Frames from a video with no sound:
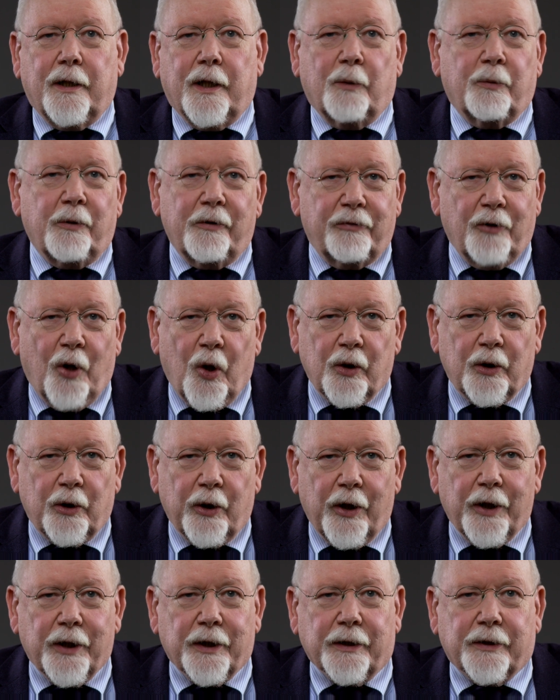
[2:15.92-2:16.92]
Now, we've all
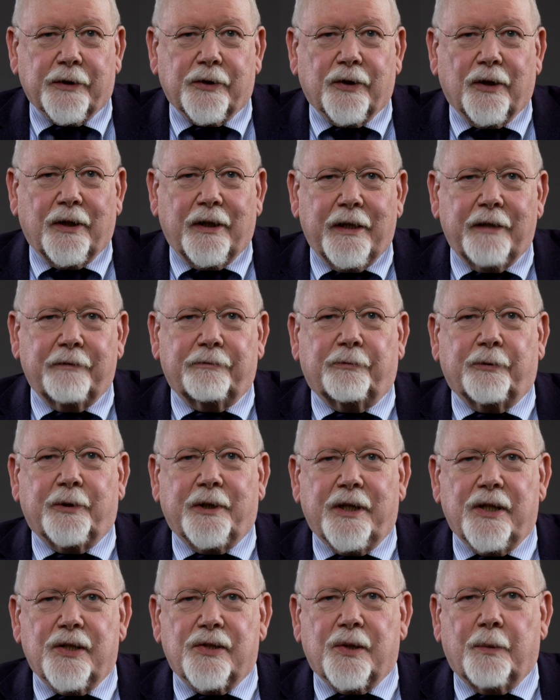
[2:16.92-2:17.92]
learned to live
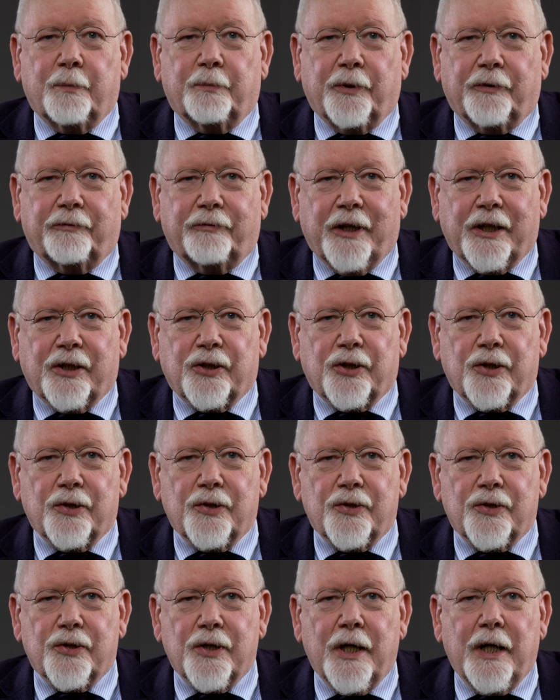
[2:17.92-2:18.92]
with these
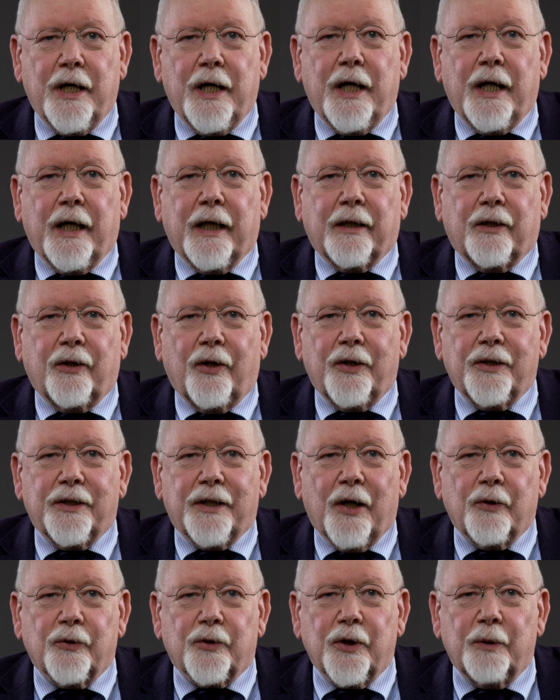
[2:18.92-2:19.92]
imperfections and
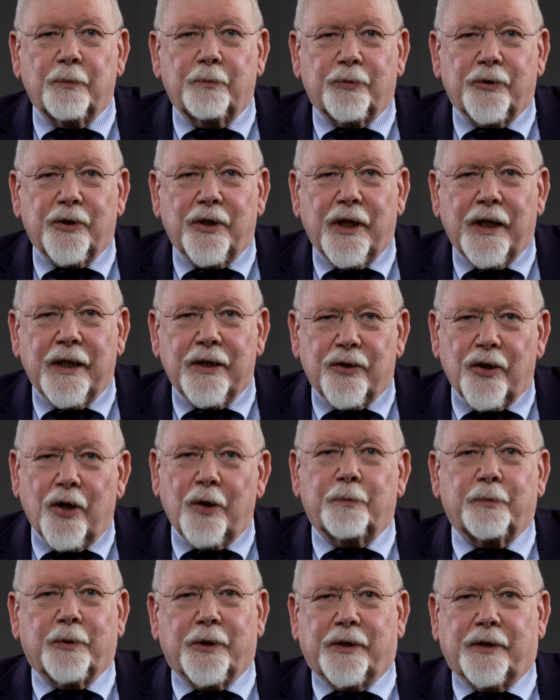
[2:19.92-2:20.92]
learned how to
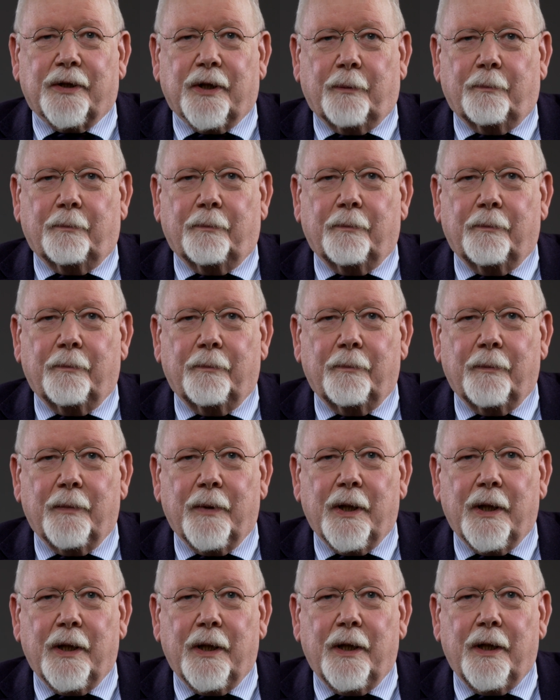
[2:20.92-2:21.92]
interpret them,
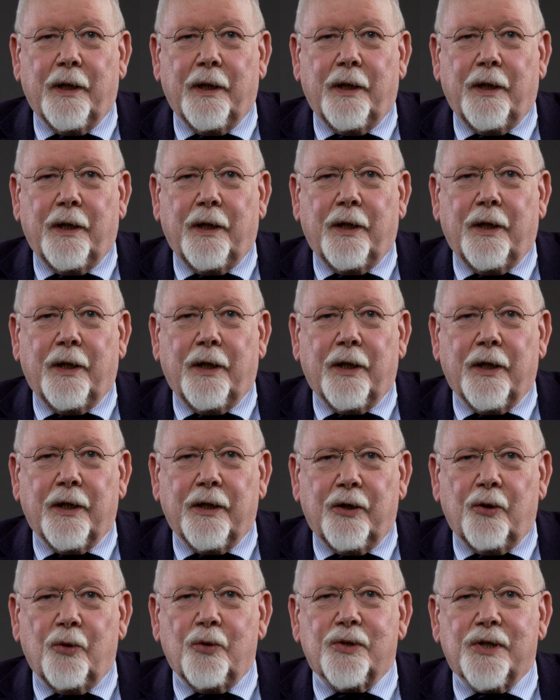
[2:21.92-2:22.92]

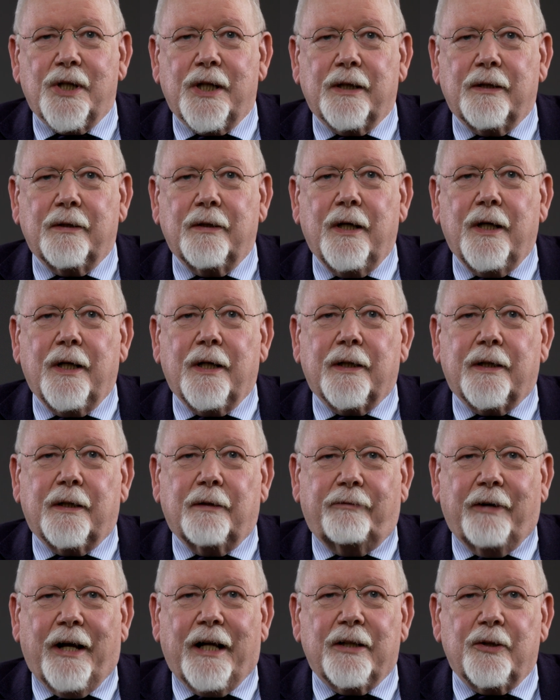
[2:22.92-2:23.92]
using
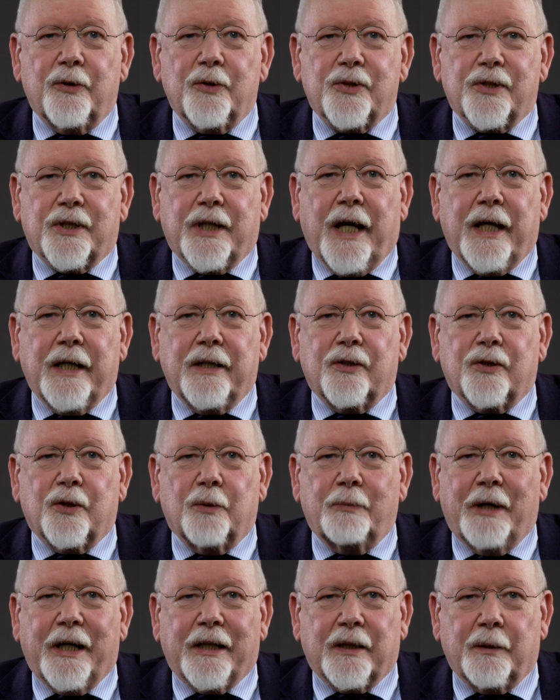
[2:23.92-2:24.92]
the values gained
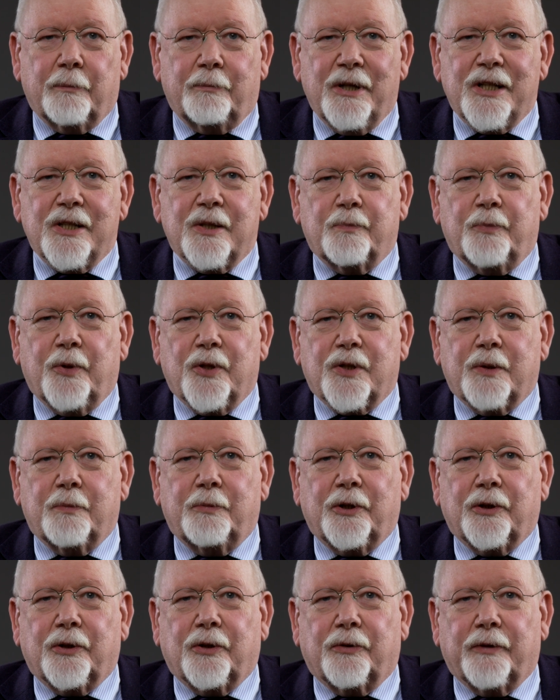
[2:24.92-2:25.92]
to make the best
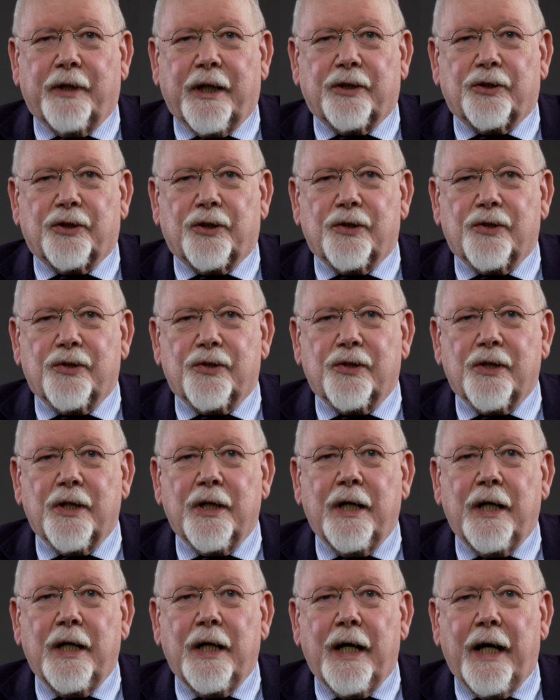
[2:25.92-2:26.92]
possible corrections
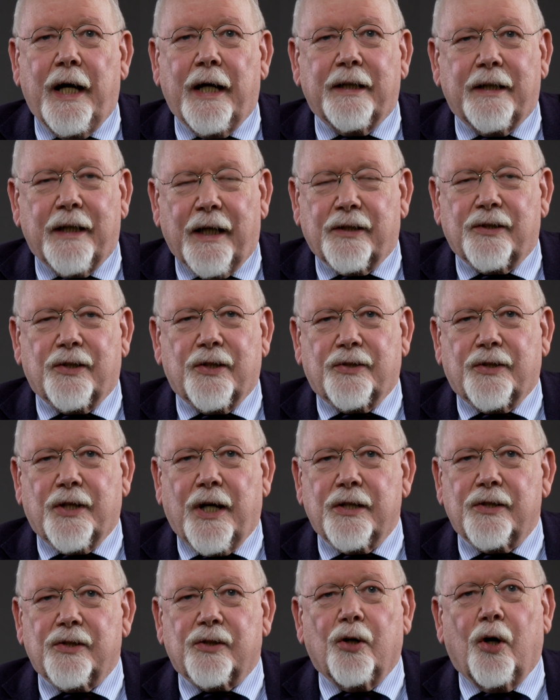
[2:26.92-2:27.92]
and
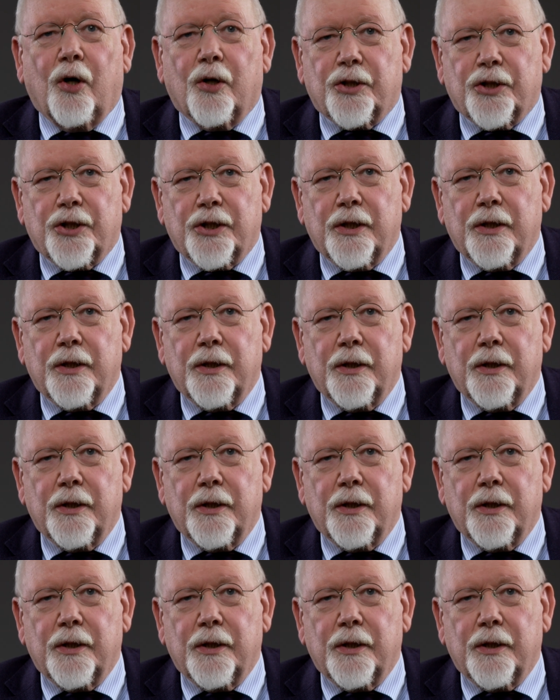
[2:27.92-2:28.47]
exercise caution.